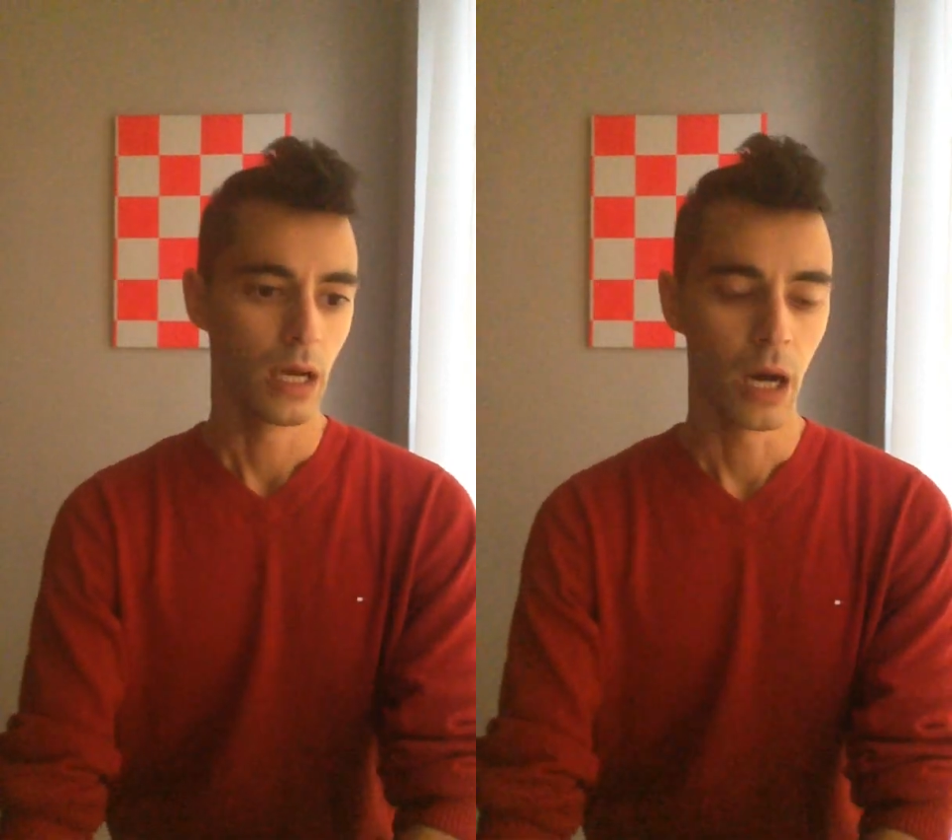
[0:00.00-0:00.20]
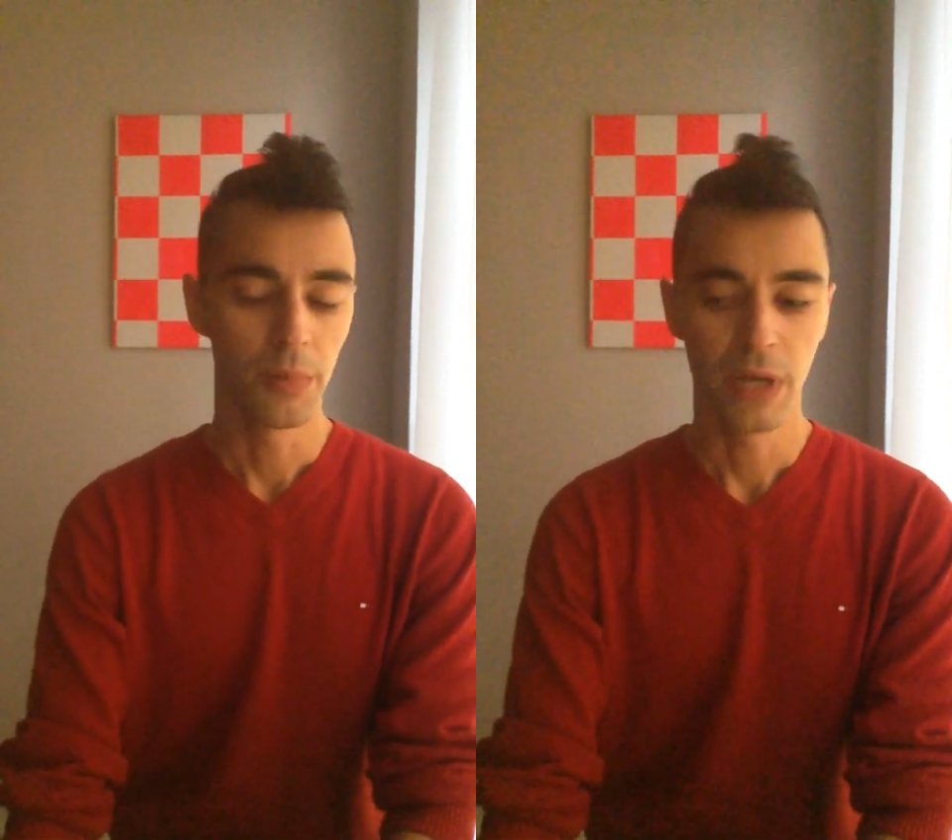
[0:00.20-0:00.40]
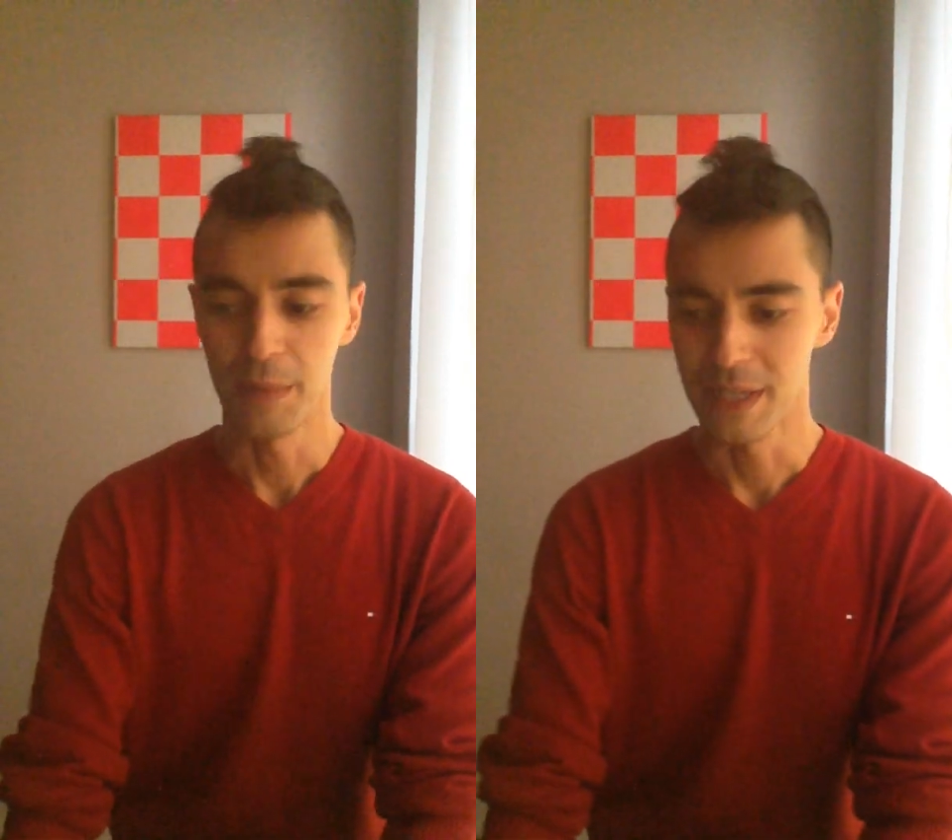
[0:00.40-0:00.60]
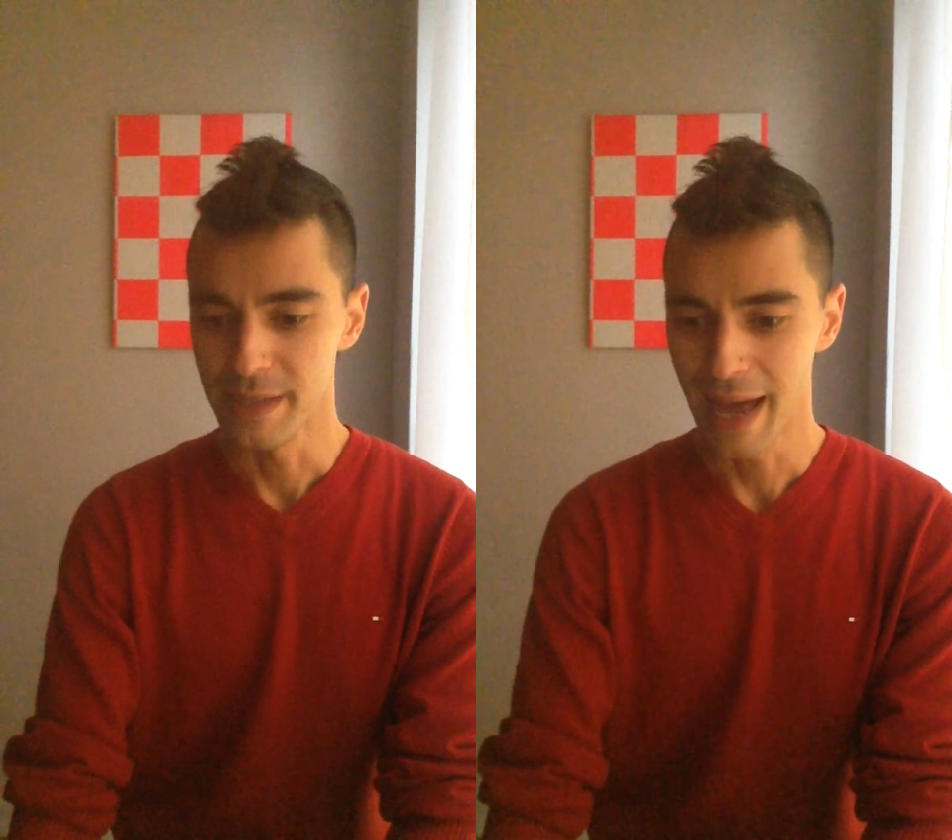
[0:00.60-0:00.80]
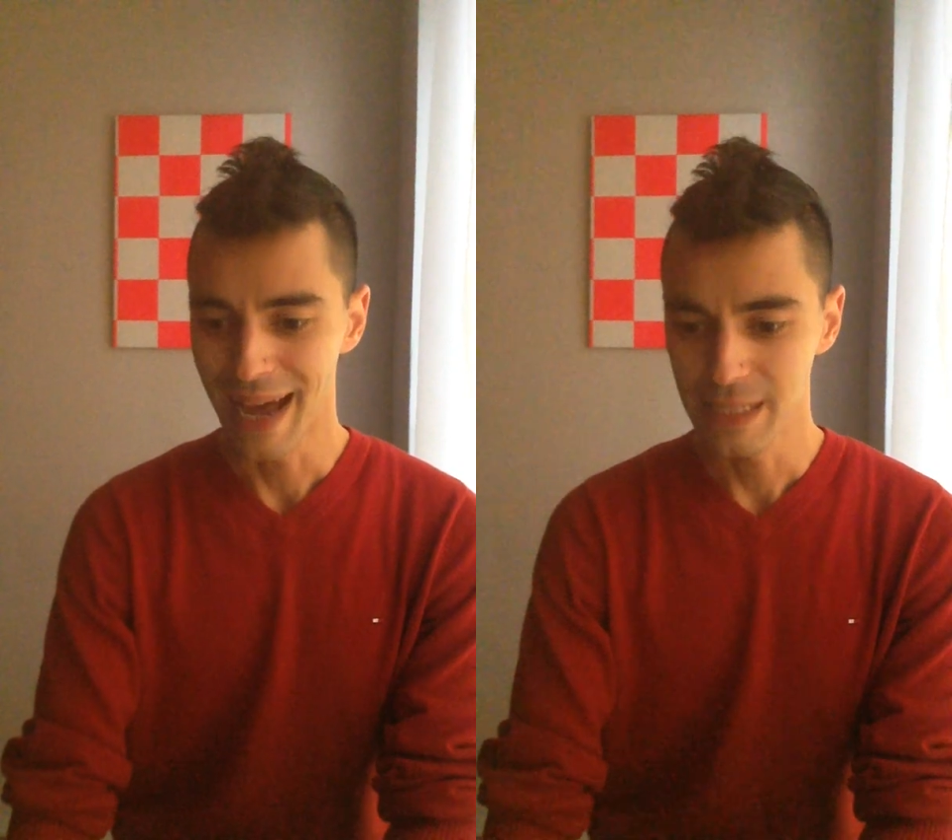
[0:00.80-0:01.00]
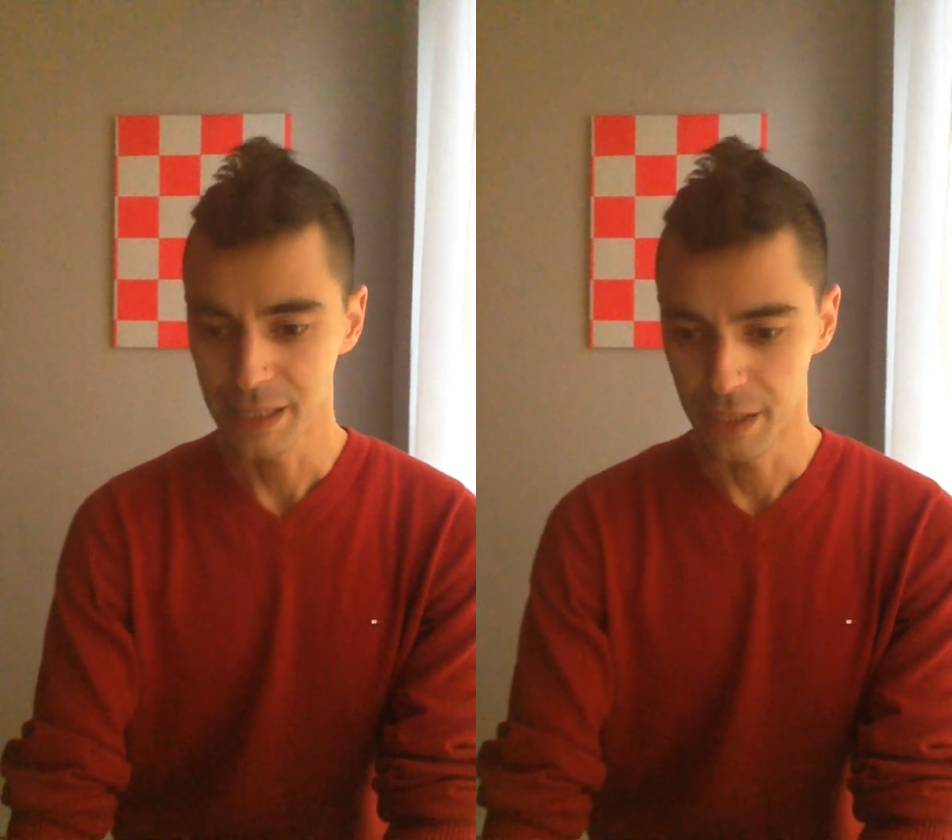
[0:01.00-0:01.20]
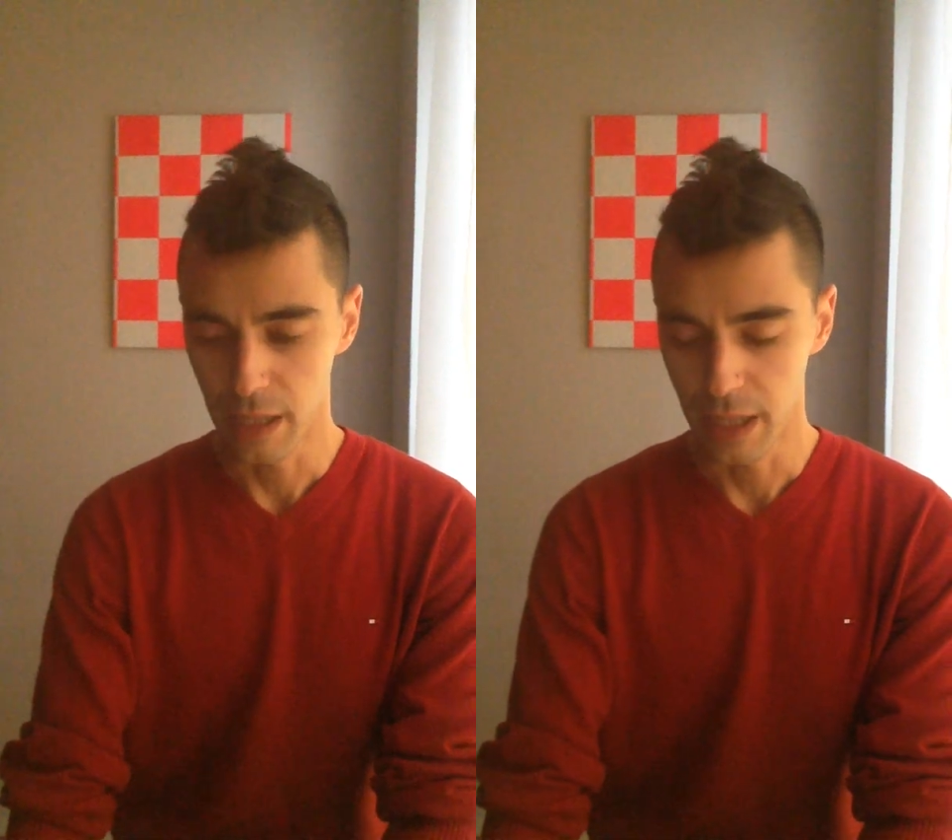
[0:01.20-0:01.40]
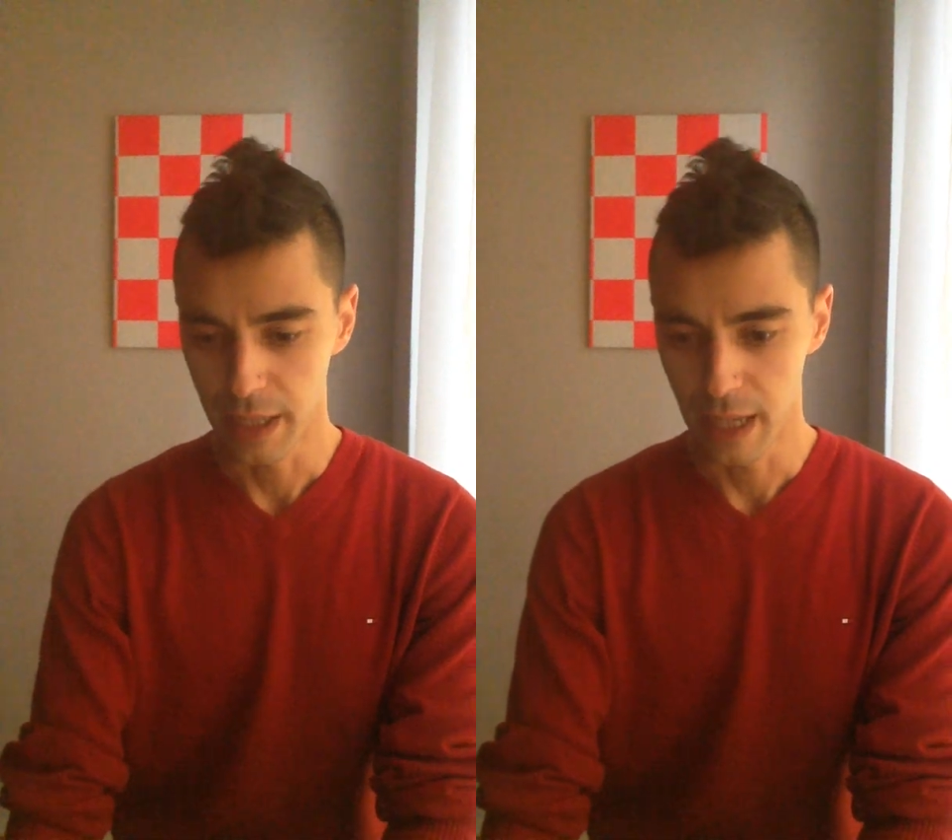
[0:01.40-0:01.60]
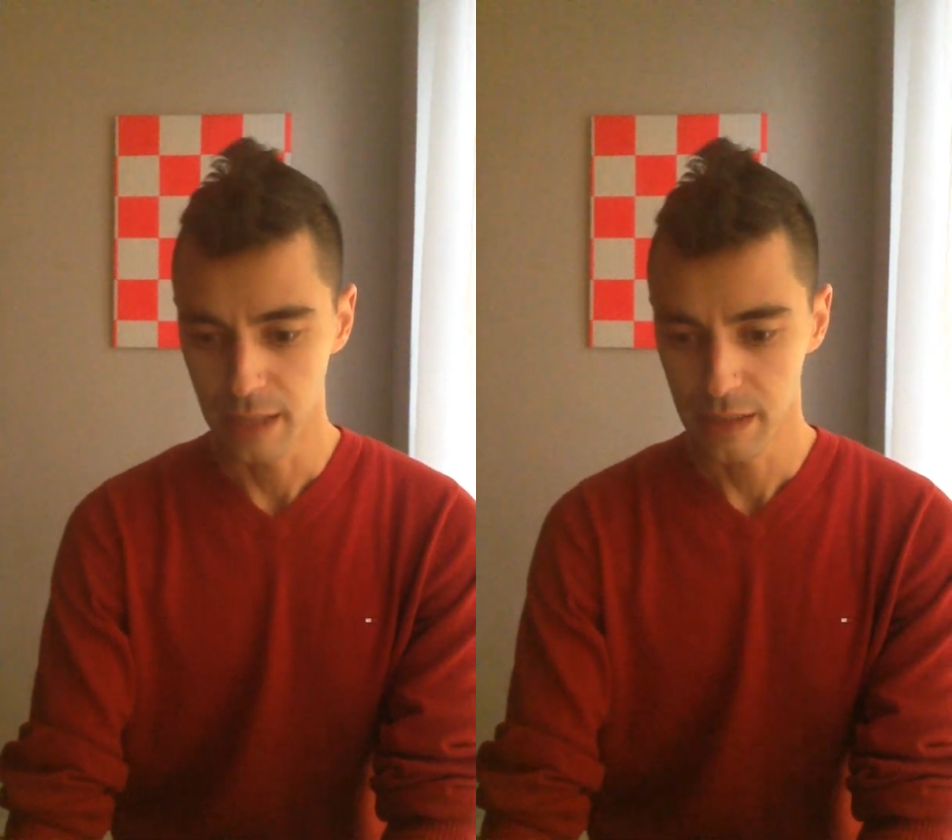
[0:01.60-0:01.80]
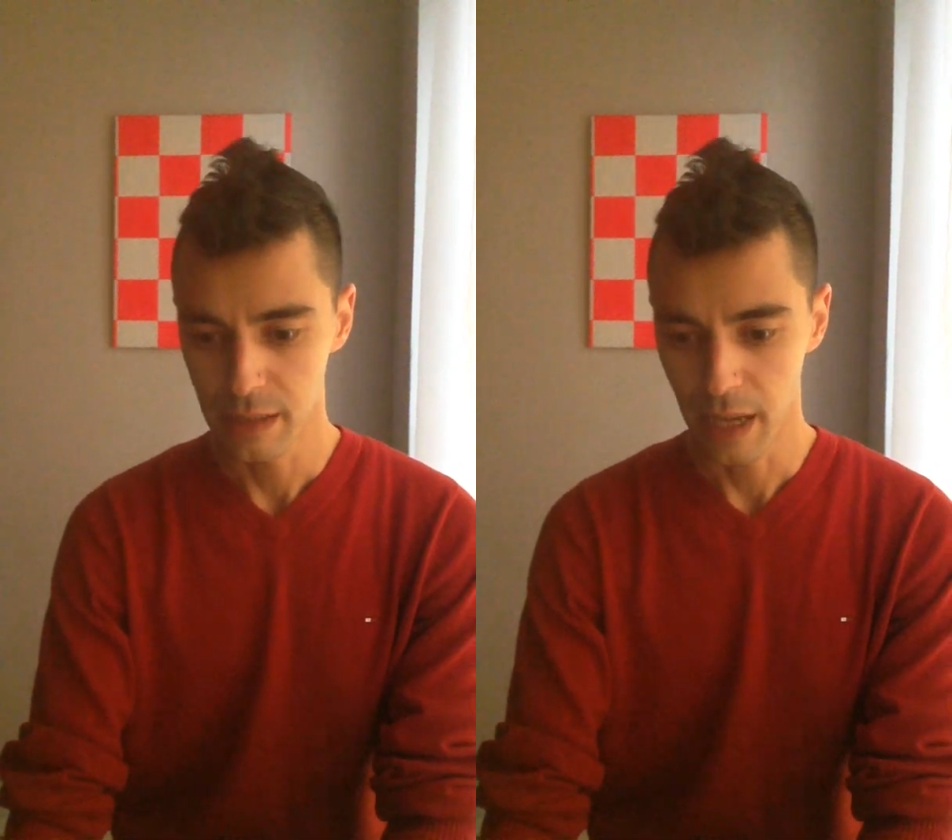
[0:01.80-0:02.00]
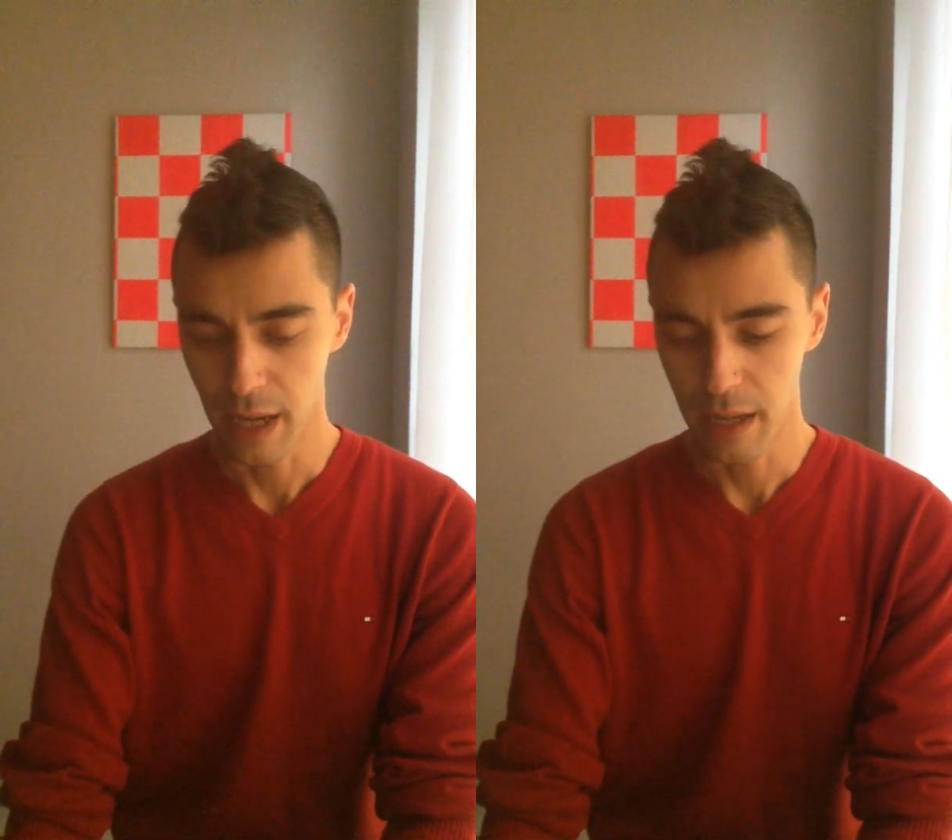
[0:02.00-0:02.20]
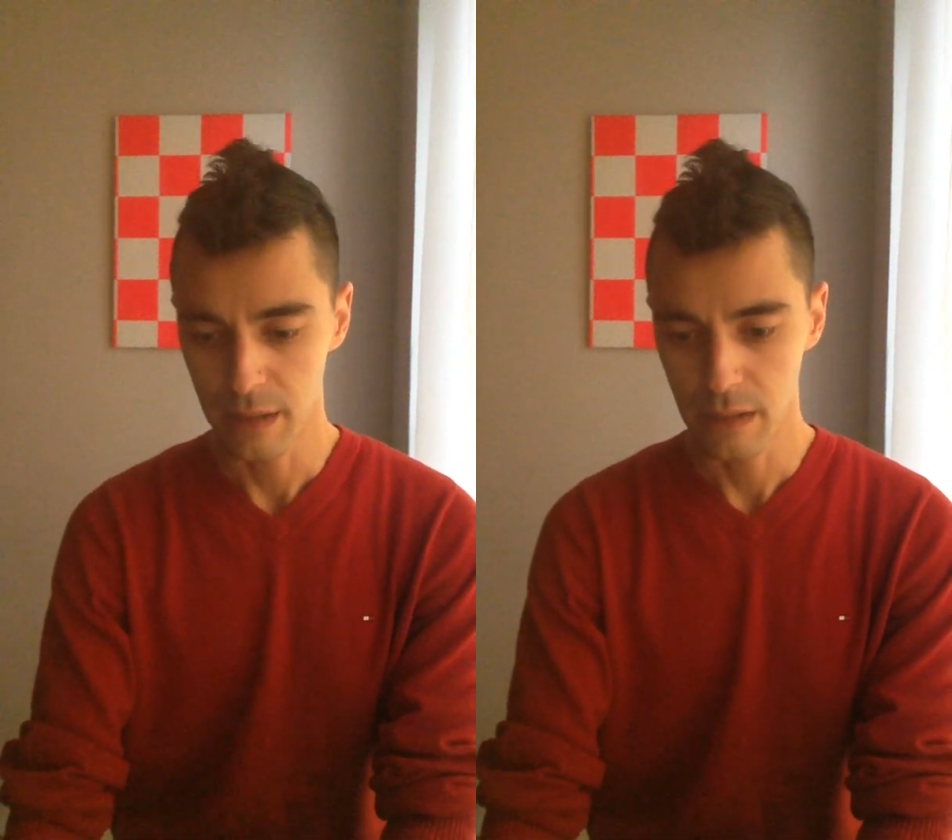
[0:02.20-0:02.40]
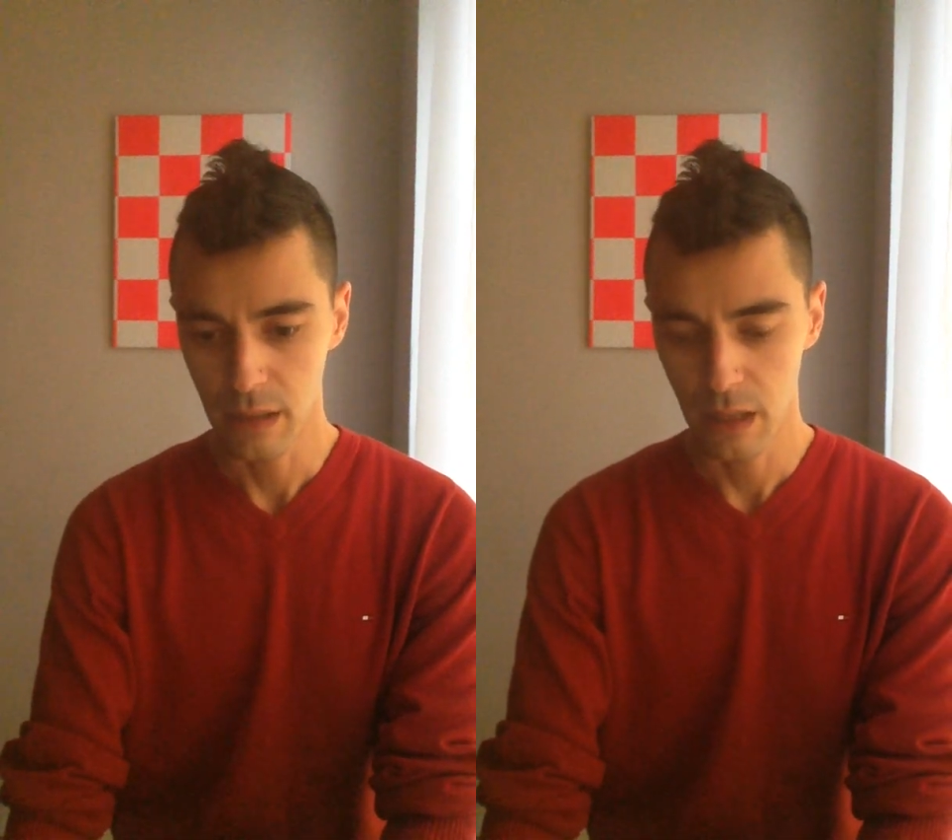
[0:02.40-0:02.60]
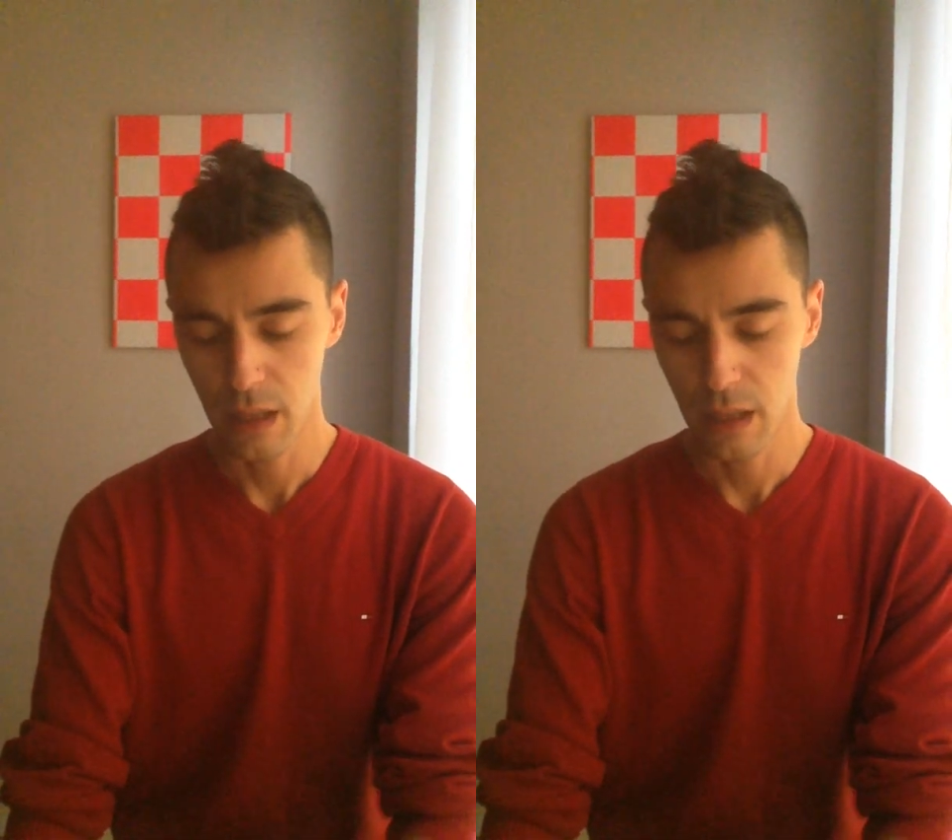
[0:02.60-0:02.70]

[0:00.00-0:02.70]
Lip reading: upcoming tax year, I guess. And